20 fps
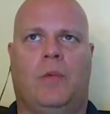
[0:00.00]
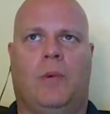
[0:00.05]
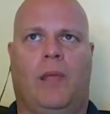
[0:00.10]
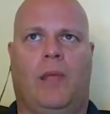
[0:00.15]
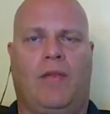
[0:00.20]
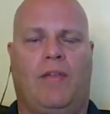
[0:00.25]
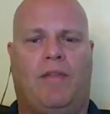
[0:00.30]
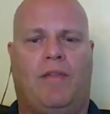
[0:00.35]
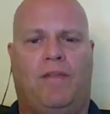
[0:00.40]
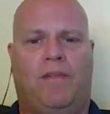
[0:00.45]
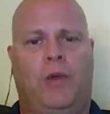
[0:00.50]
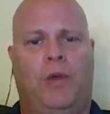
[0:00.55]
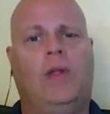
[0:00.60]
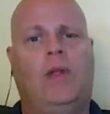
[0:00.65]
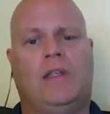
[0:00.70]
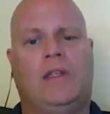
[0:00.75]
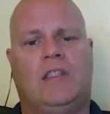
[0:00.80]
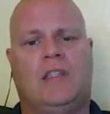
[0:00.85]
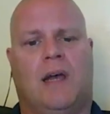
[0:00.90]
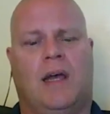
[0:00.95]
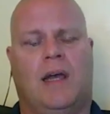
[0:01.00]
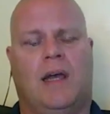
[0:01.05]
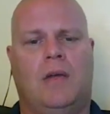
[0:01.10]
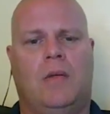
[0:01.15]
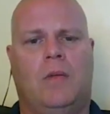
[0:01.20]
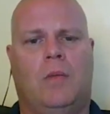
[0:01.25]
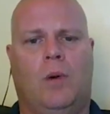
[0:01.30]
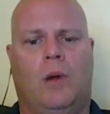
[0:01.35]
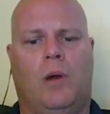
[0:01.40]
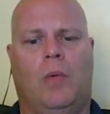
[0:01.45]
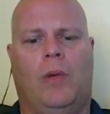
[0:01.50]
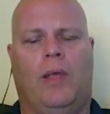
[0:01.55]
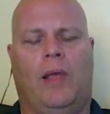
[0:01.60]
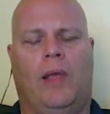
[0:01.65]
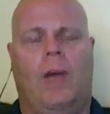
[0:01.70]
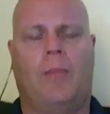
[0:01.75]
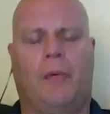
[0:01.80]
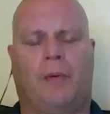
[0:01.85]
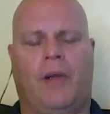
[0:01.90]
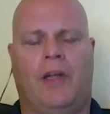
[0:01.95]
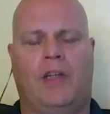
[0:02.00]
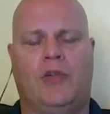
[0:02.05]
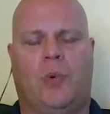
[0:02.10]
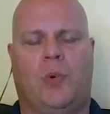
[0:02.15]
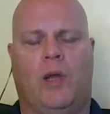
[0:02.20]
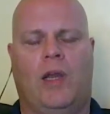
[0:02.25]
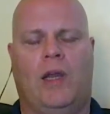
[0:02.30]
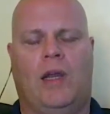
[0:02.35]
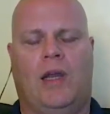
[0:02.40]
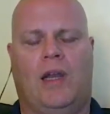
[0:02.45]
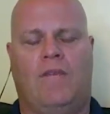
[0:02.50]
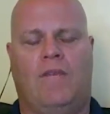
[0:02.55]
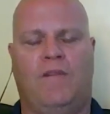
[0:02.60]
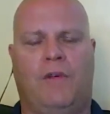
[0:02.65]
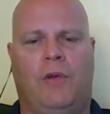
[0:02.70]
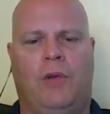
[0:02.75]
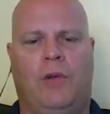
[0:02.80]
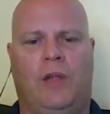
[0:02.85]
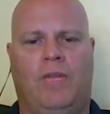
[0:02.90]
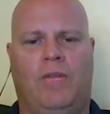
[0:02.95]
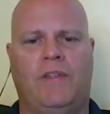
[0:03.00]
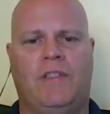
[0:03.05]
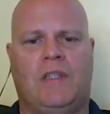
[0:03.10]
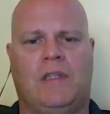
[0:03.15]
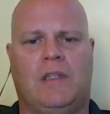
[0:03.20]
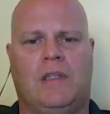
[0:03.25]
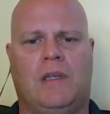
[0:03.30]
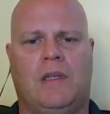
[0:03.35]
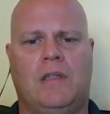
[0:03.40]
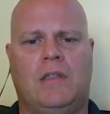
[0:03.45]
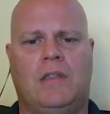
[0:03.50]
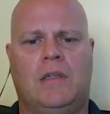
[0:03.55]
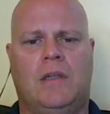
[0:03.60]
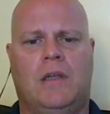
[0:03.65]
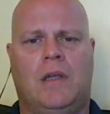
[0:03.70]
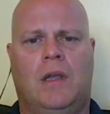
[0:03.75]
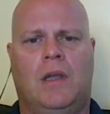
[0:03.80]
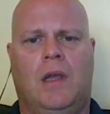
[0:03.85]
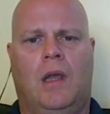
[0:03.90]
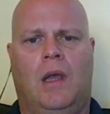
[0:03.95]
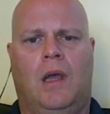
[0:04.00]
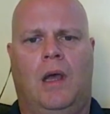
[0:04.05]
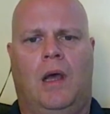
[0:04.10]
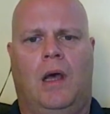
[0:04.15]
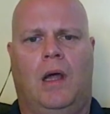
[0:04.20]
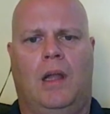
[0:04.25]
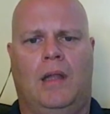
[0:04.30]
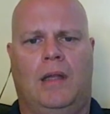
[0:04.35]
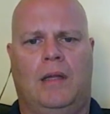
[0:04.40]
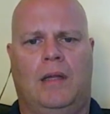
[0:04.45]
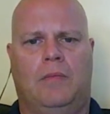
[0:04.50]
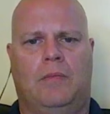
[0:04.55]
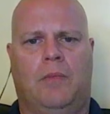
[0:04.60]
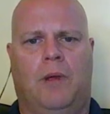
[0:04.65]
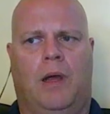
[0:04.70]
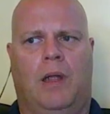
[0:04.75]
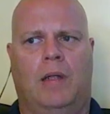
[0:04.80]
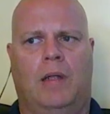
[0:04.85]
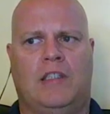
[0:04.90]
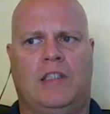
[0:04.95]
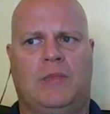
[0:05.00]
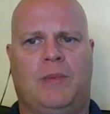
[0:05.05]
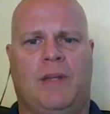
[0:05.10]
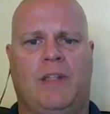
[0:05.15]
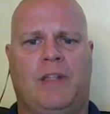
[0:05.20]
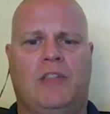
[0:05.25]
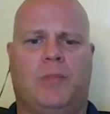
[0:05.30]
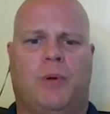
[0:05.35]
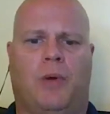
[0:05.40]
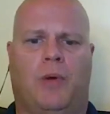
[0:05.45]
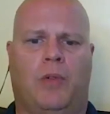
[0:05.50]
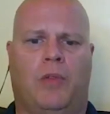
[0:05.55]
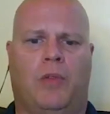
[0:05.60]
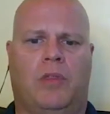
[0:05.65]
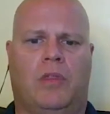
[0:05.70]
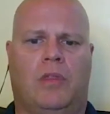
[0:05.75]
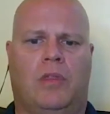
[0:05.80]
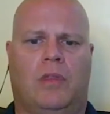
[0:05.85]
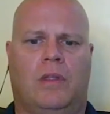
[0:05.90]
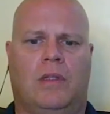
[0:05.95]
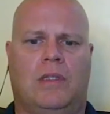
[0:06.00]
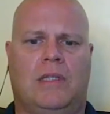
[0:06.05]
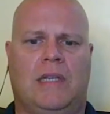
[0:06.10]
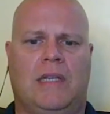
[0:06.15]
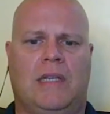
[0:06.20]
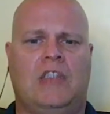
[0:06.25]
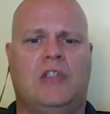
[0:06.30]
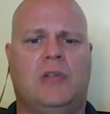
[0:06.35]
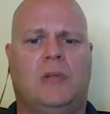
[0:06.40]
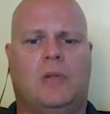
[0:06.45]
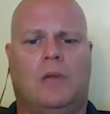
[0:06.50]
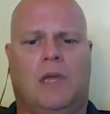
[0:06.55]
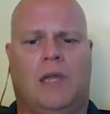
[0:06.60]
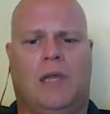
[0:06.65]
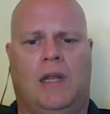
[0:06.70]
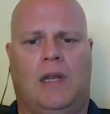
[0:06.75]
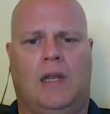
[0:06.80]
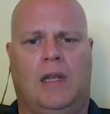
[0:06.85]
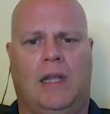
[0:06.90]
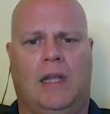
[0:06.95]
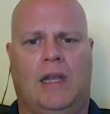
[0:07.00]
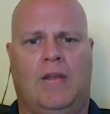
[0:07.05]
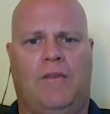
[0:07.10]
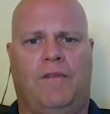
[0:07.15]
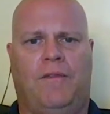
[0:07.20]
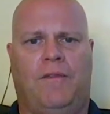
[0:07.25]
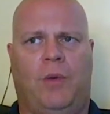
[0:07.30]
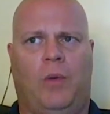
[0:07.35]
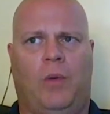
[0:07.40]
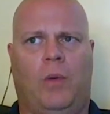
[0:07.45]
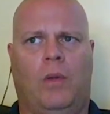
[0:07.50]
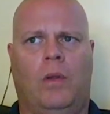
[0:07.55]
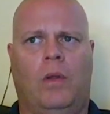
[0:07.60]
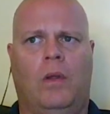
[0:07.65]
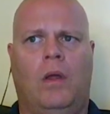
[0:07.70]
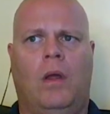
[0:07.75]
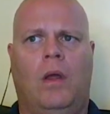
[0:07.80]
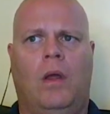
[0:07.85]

We have a fueling side where we operate 29 fueling facilities that dispense both diesel and unleaded fuel.